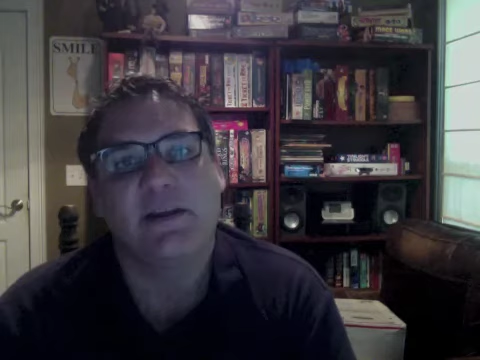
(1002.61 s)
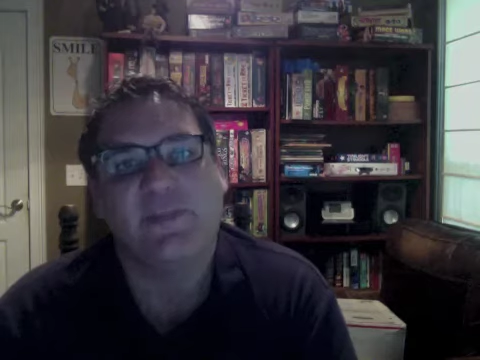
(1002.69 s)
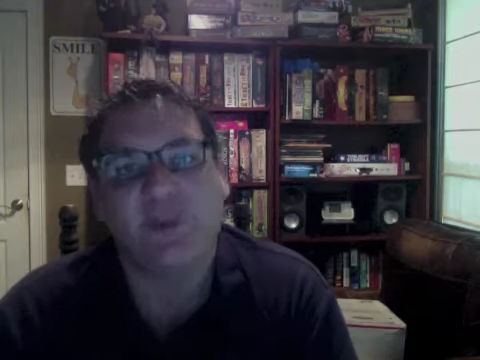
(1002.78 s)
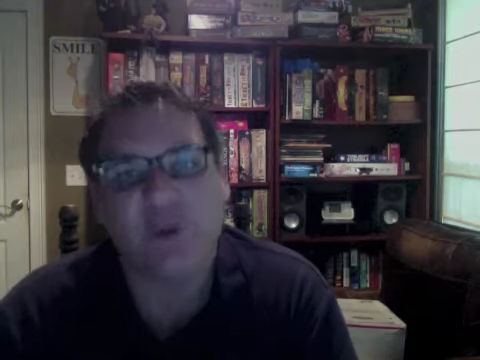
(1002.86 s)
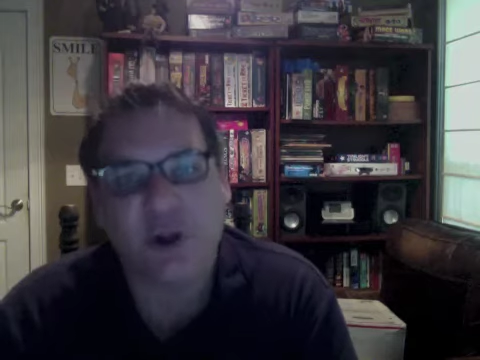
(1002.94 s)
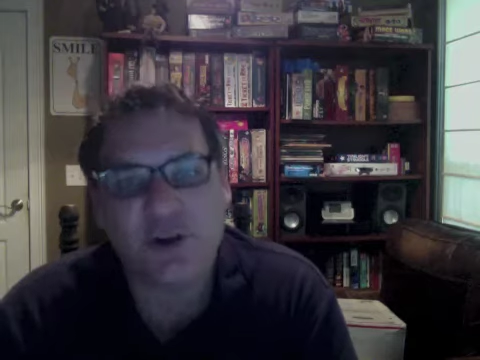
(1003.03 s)

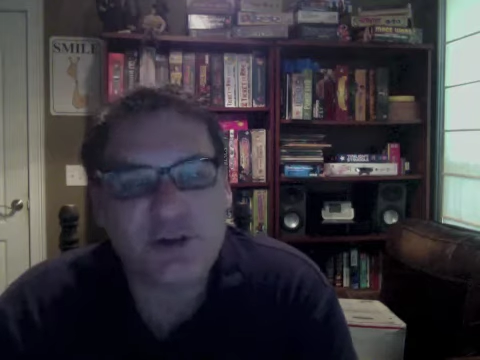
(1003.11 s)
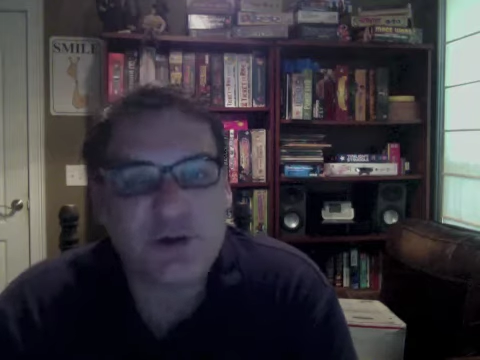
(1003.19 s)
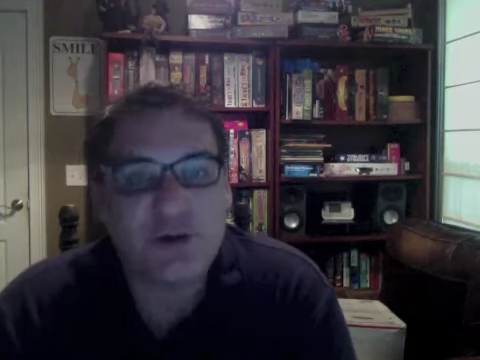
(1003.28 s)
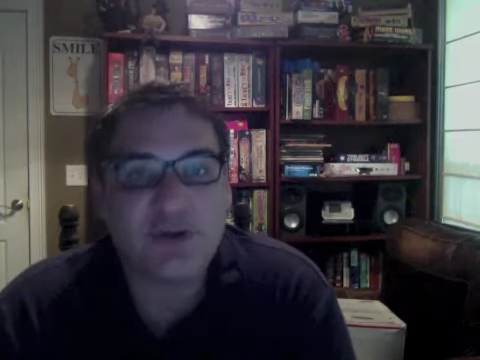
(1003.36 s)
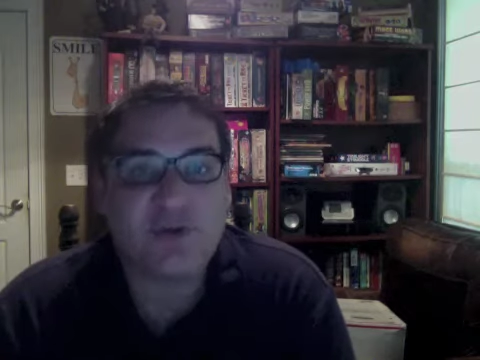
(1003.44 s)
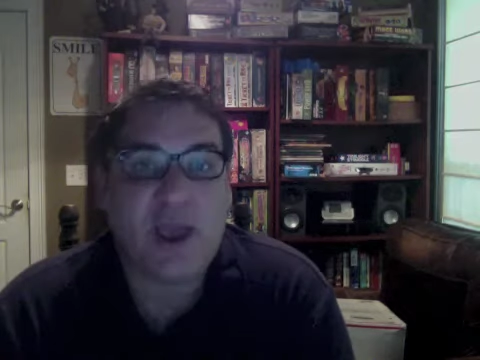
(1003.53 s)
If you're
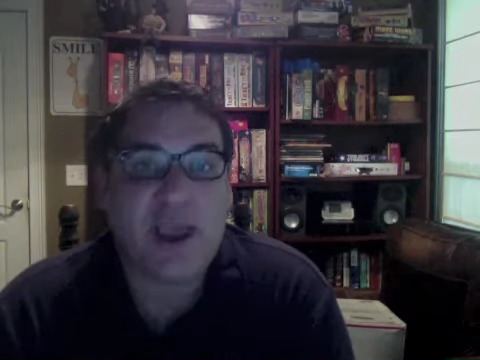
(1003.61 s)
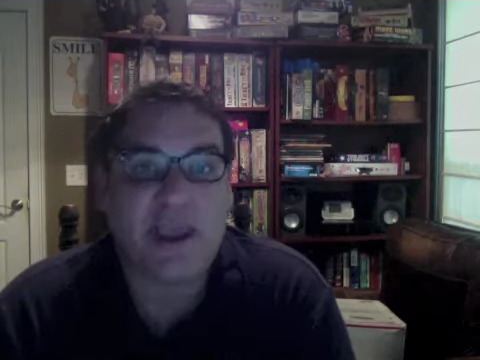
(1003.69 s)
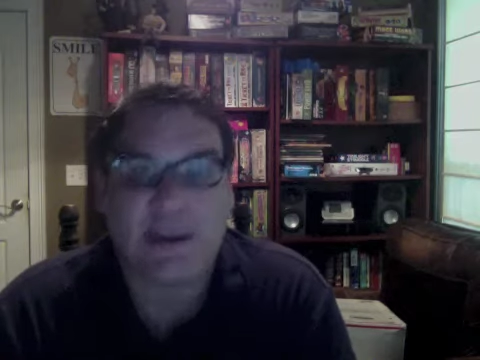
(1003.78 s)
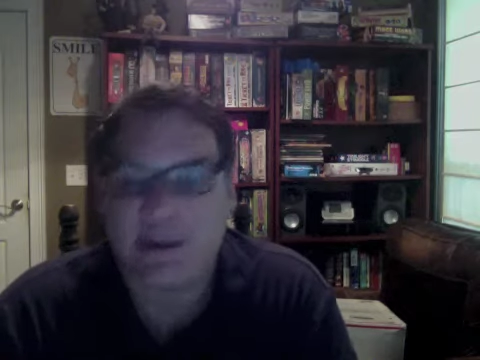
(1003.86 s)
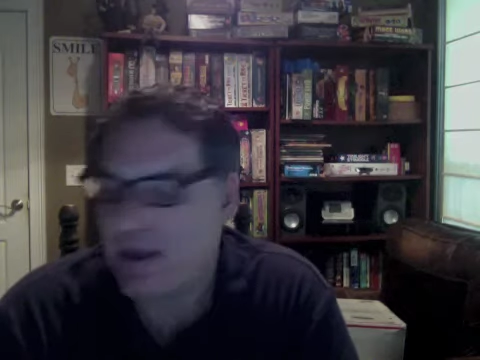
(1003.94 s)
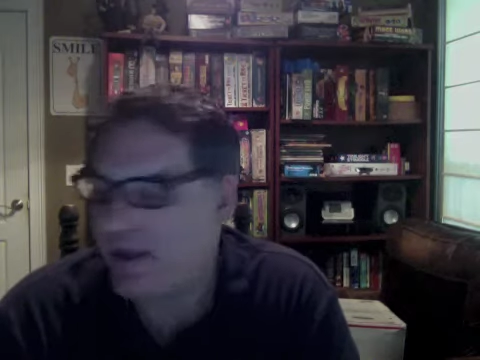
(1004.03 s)
unsure, try
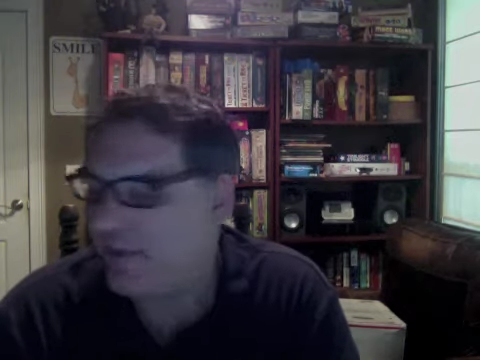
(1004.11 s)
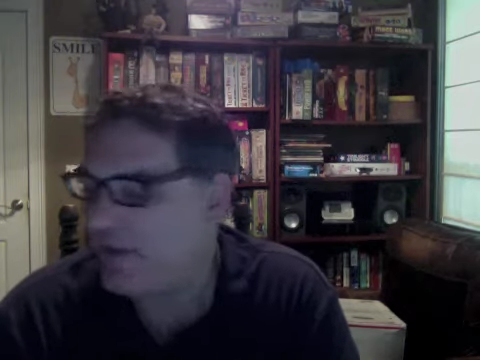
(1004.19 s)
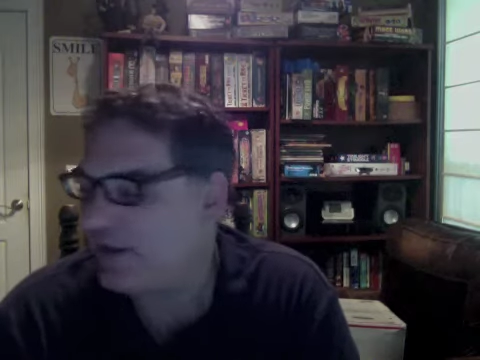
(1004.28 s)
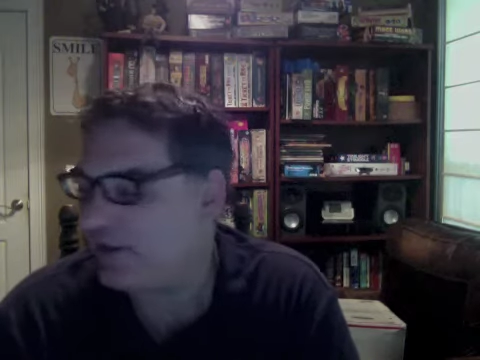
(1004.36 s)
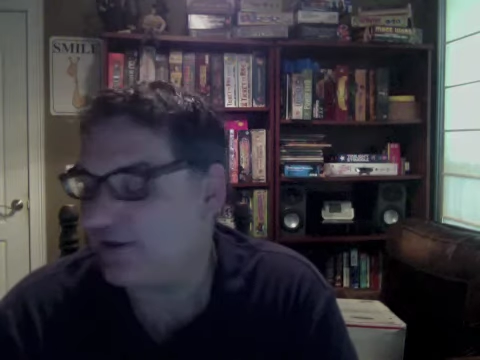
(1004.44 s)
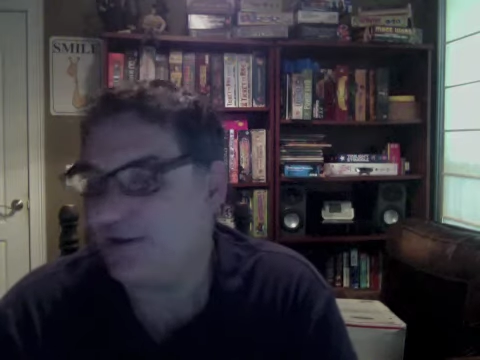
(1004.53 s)
it. I
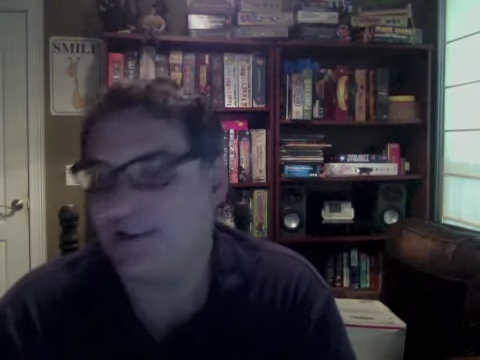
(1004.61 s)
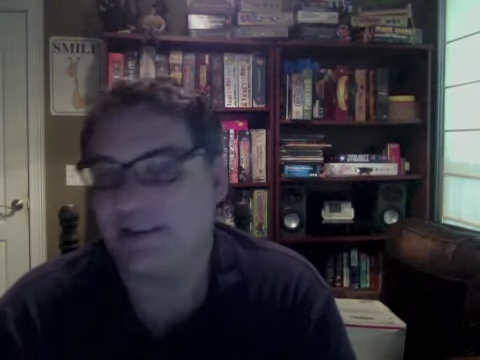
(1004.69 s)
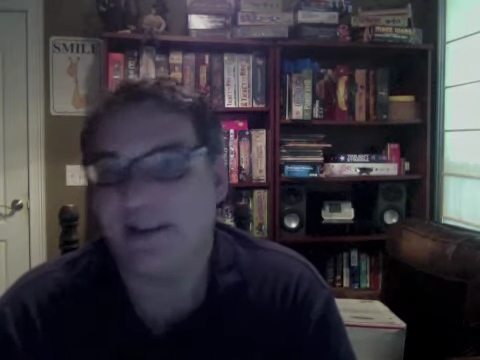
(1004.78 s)
think there's